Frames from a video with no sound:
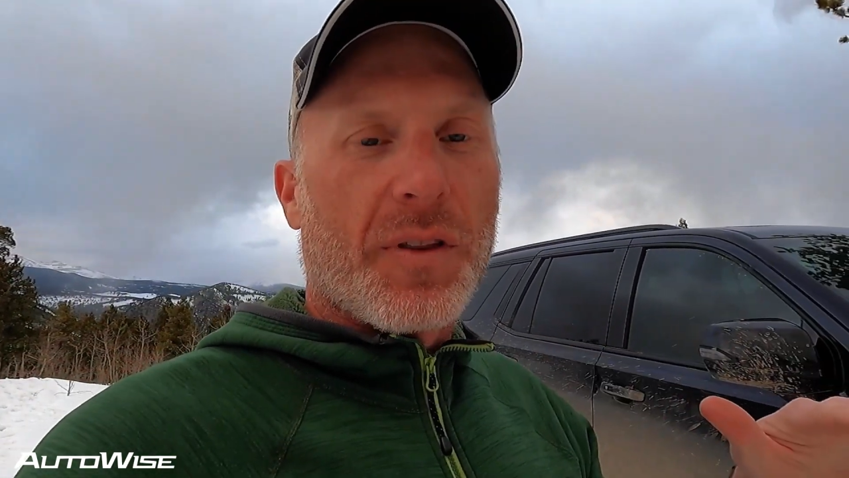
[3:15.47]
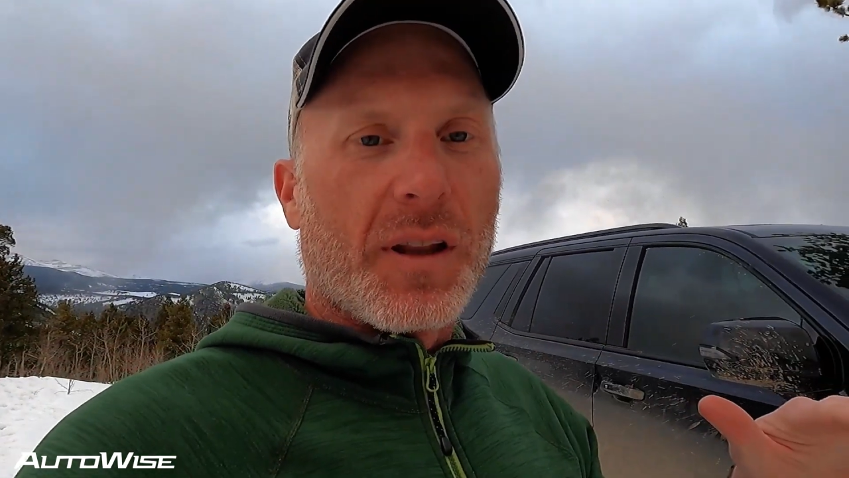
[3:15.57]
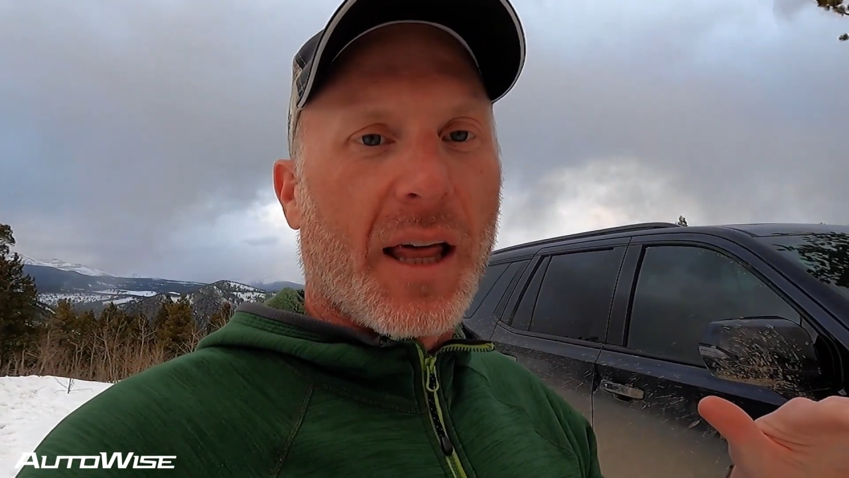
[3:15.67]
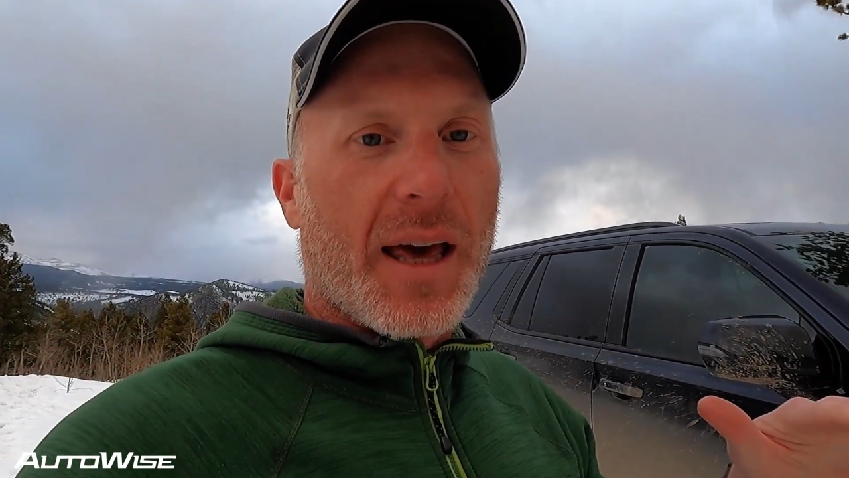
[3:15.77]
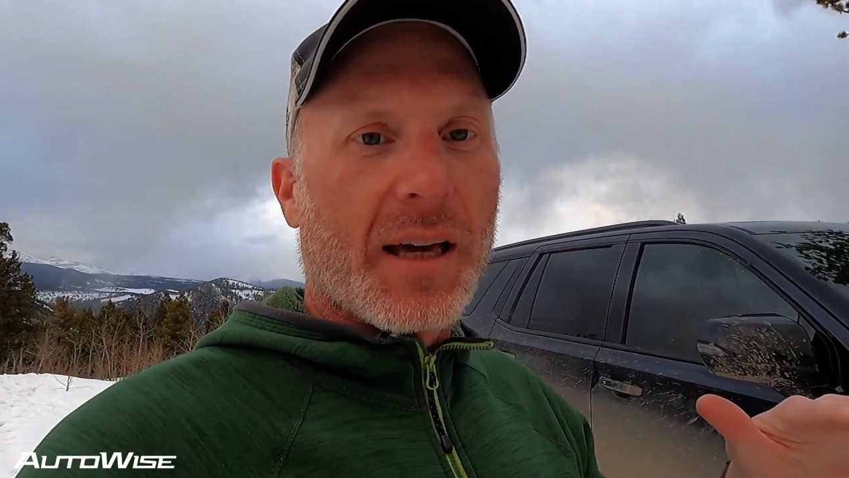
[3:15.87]

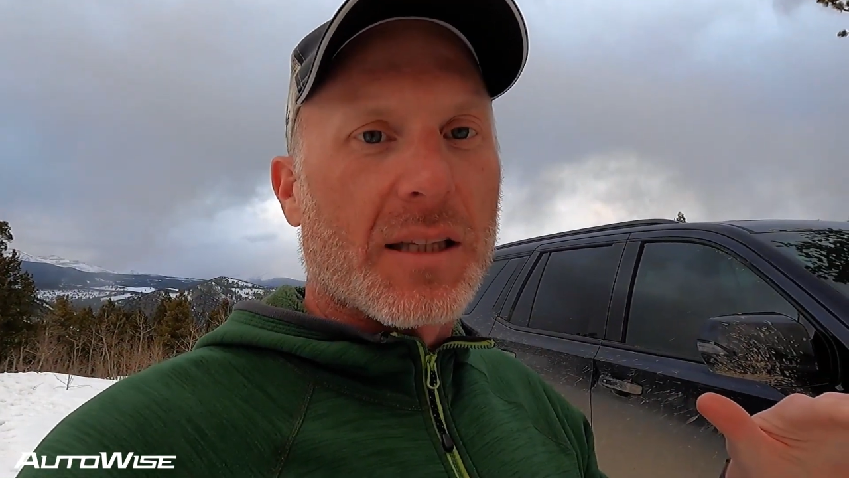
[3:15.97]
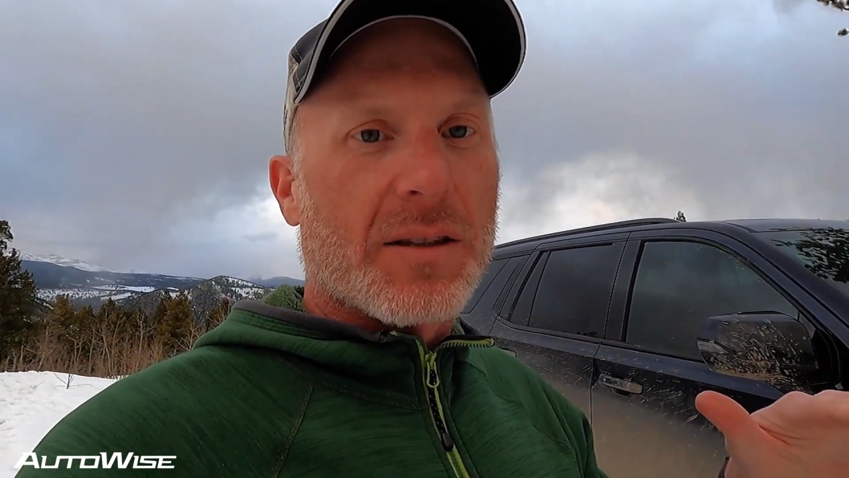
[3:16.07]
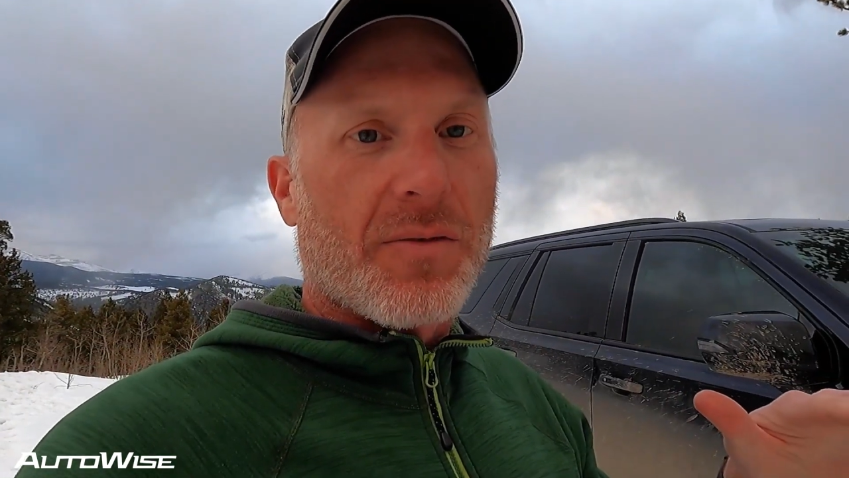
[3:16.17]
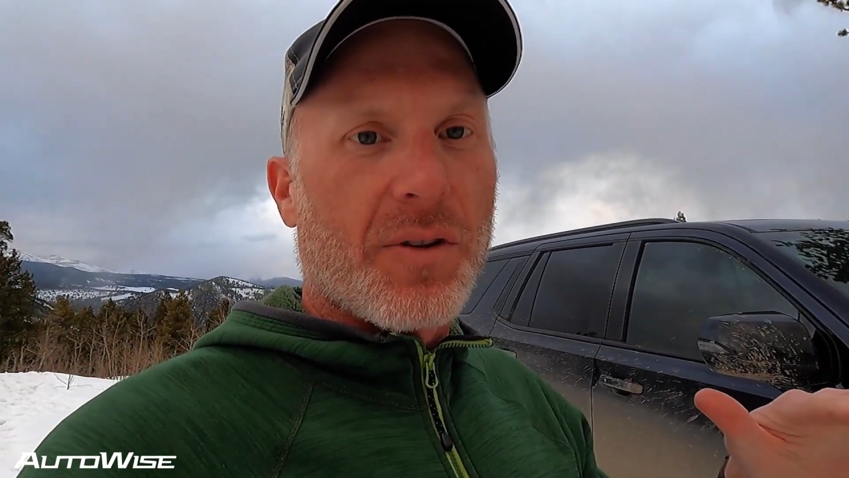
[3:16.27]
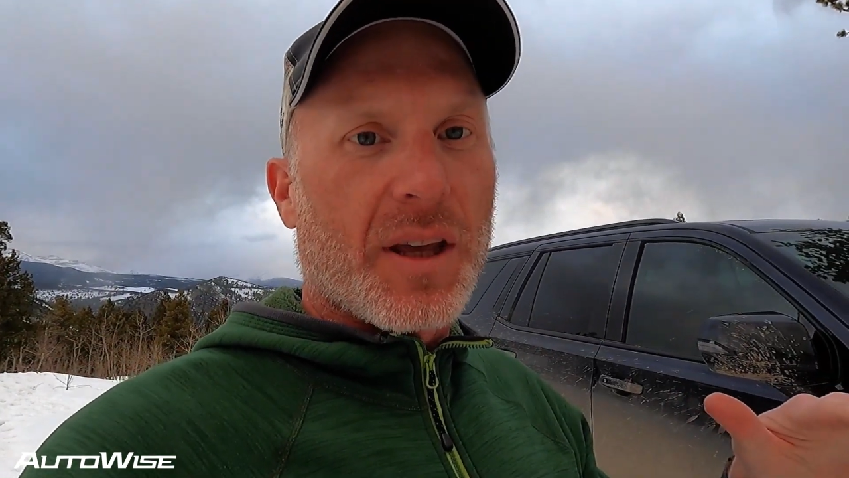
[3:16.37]
the
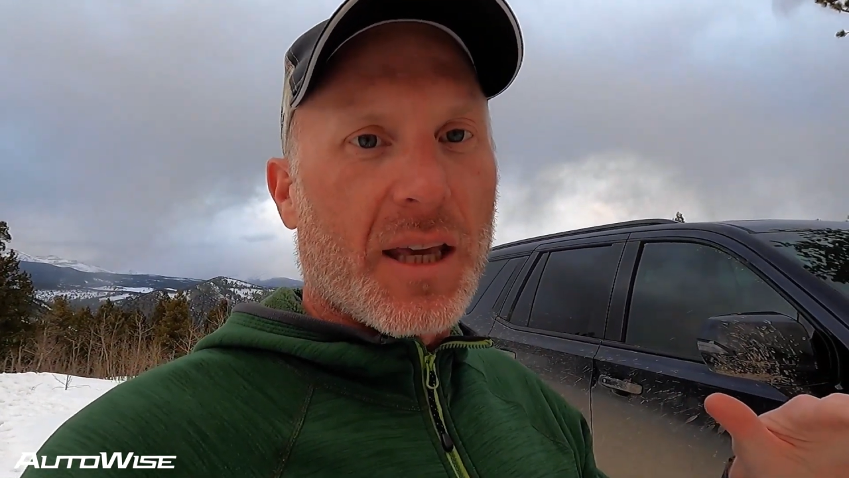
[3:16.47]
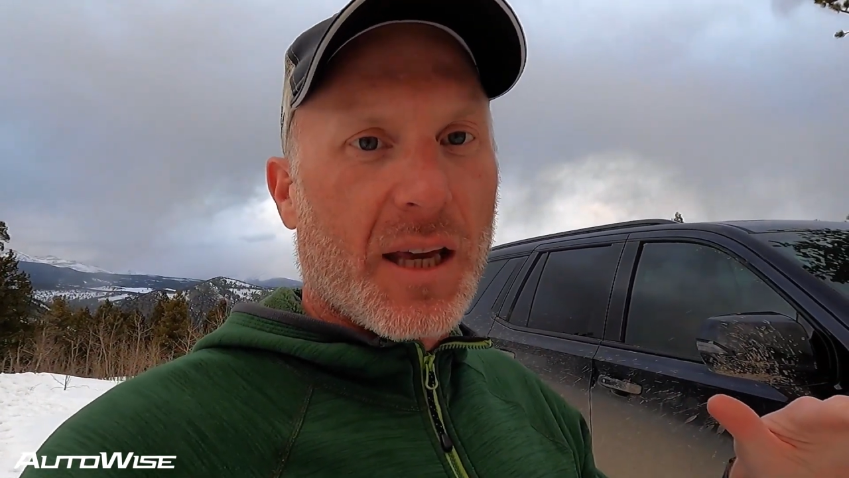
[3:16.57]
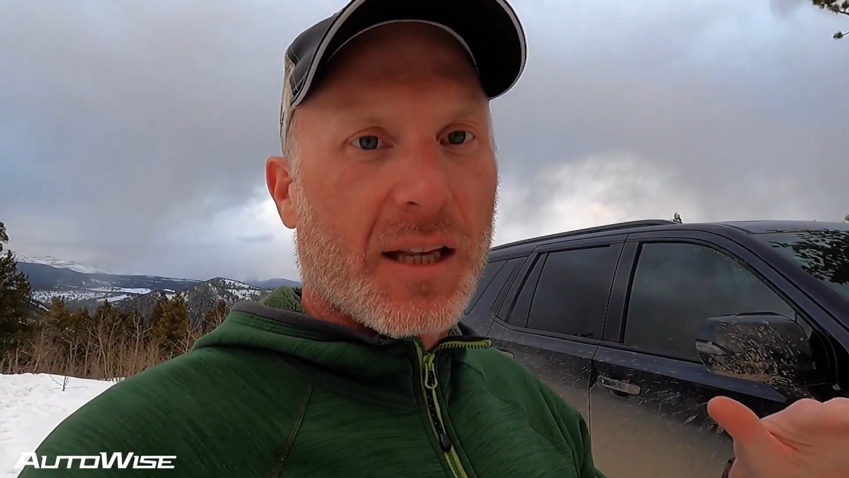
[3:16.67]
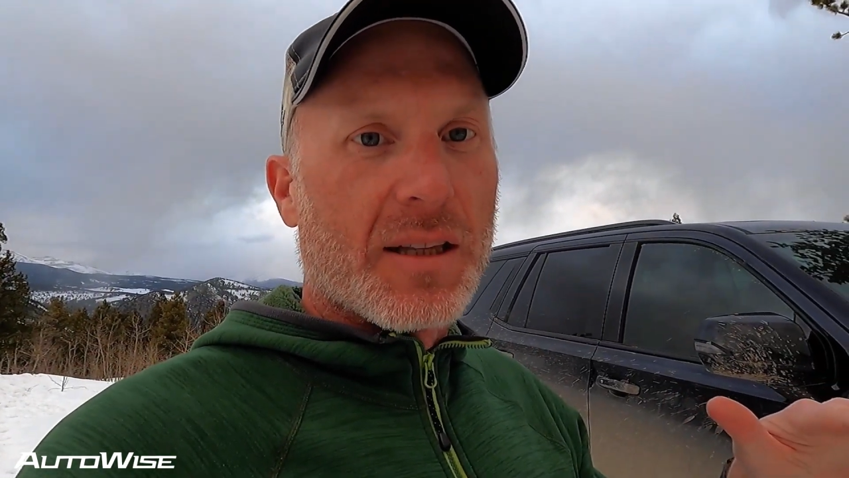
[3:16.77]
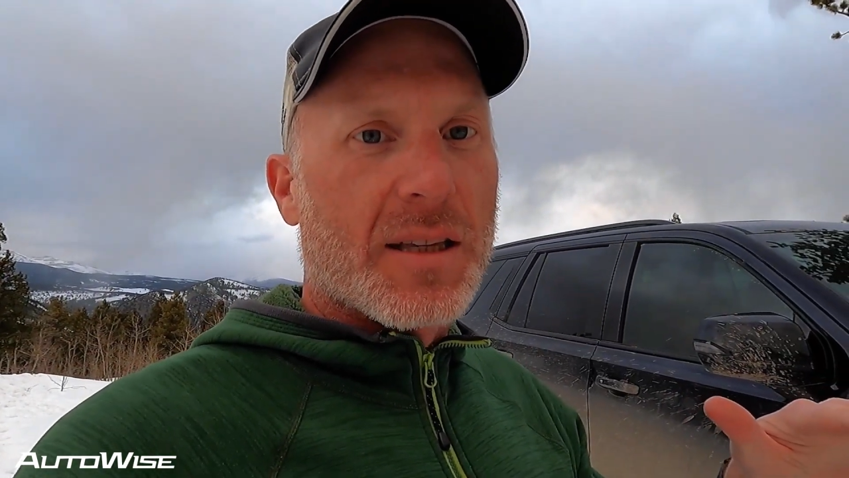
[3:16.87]
legs for the
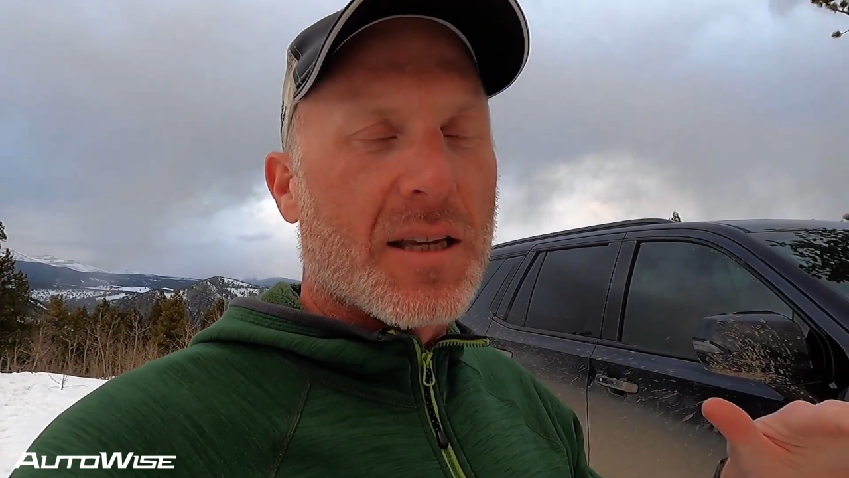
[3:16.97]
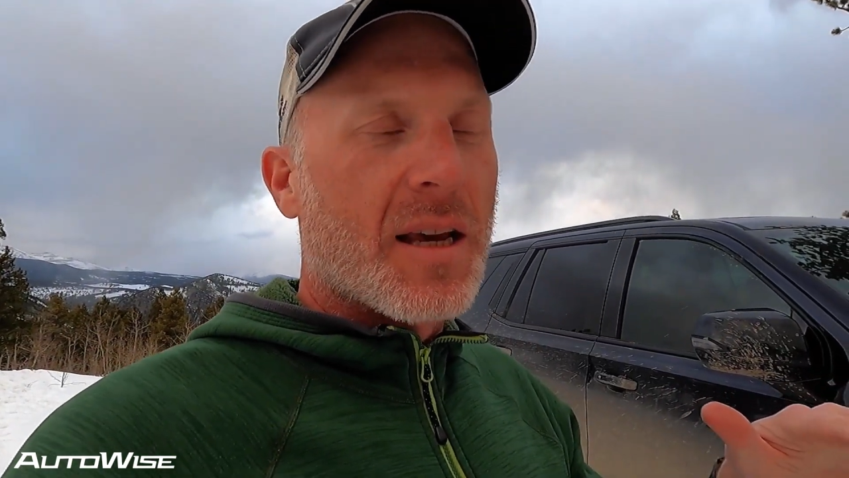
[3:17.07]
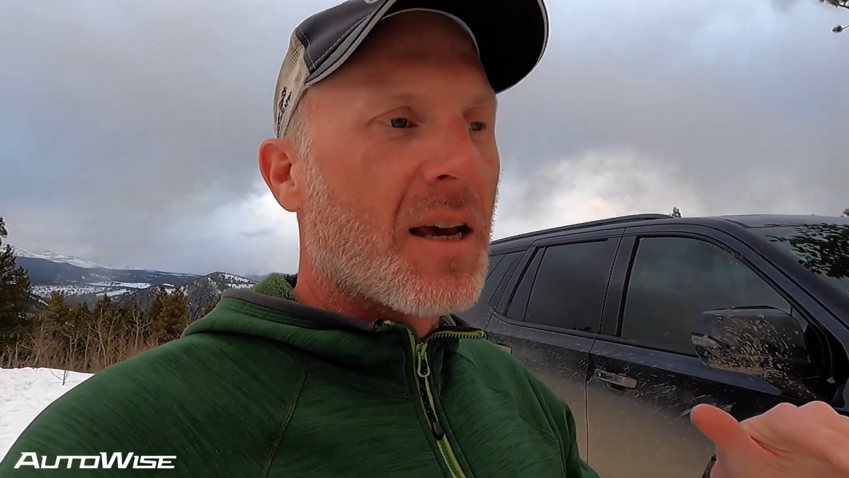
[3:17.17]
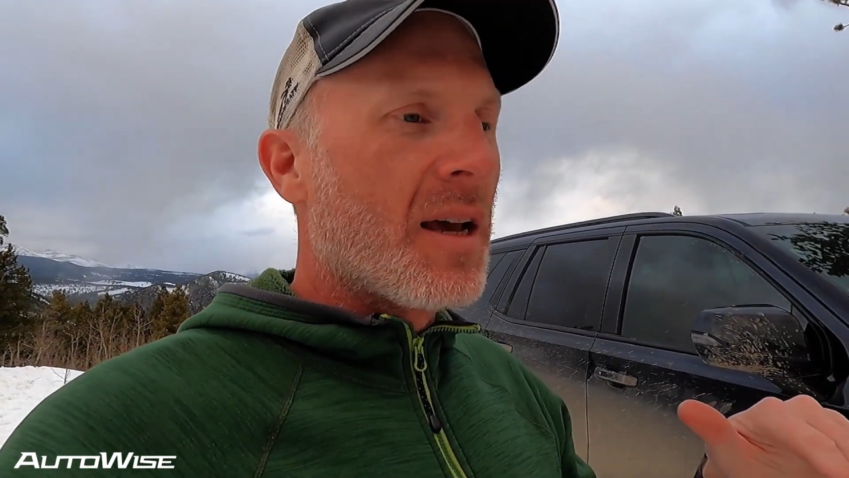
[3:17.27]
kids,